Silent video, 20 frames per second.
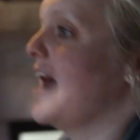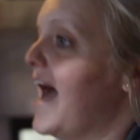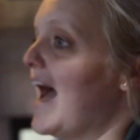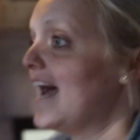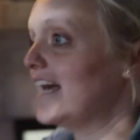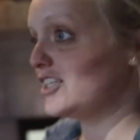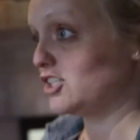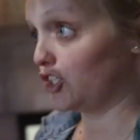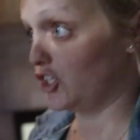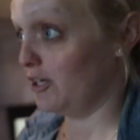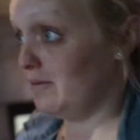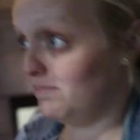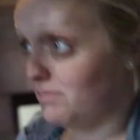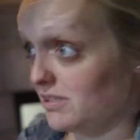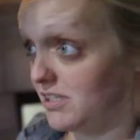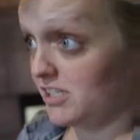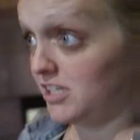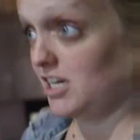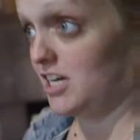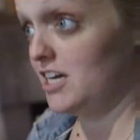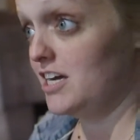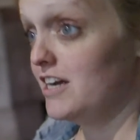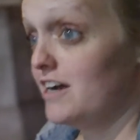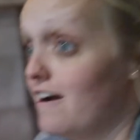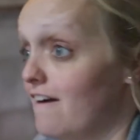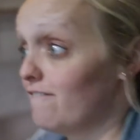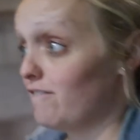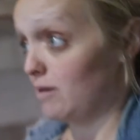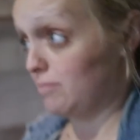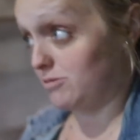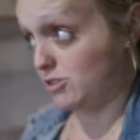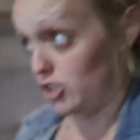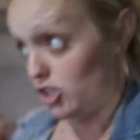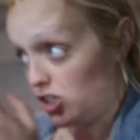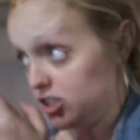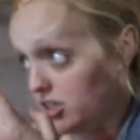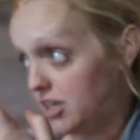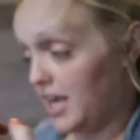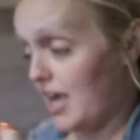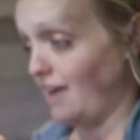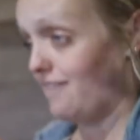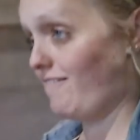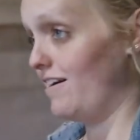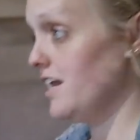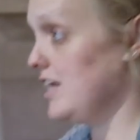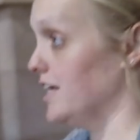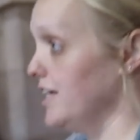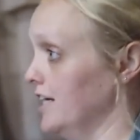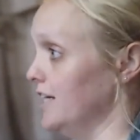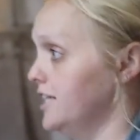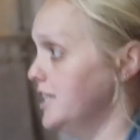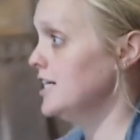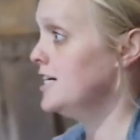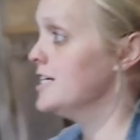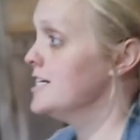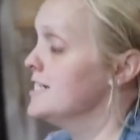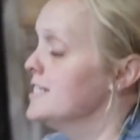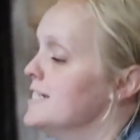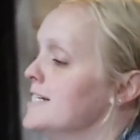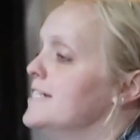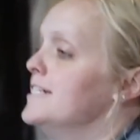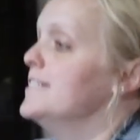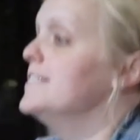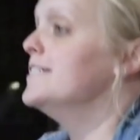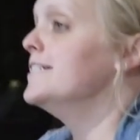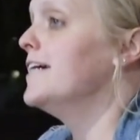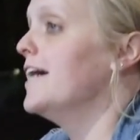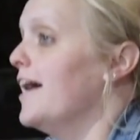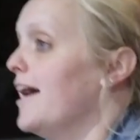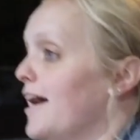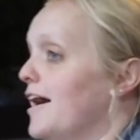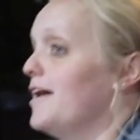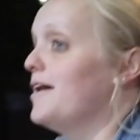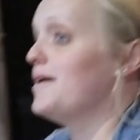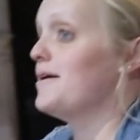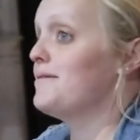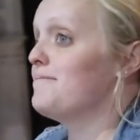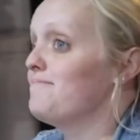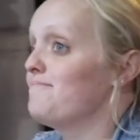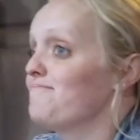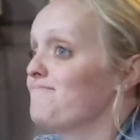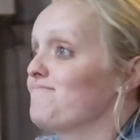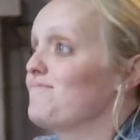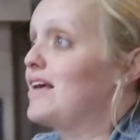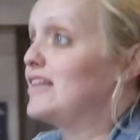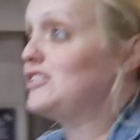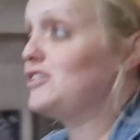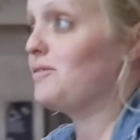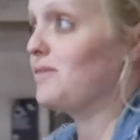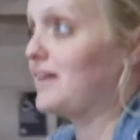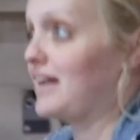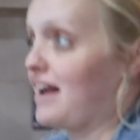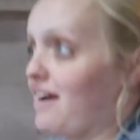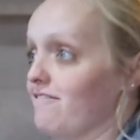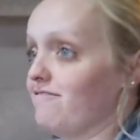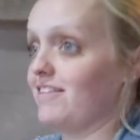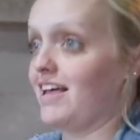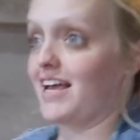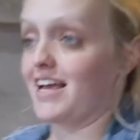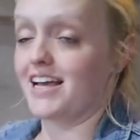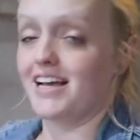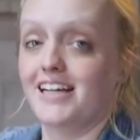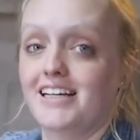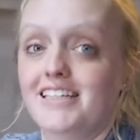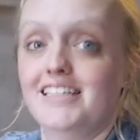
hot chips from Circle K right here. Um, so we're gonna have like